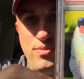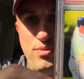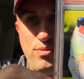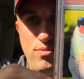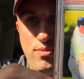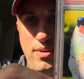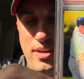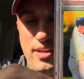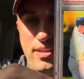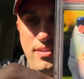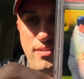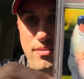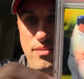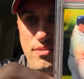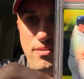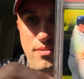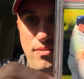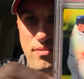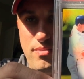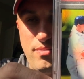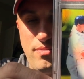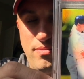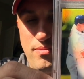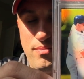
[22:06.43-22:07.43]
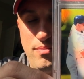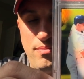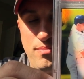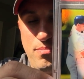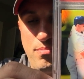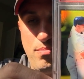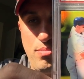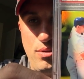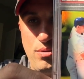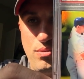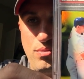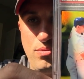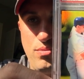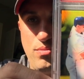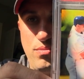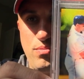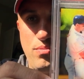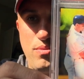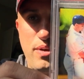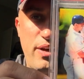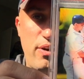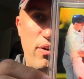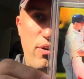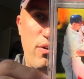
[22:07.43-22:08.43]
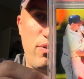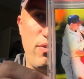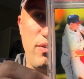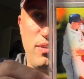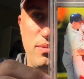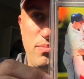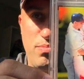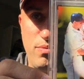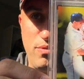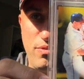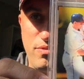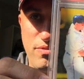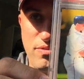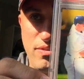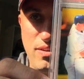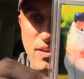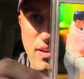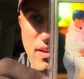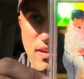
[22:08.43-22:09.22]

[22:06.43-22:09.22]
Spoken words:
red, blue, artist proof.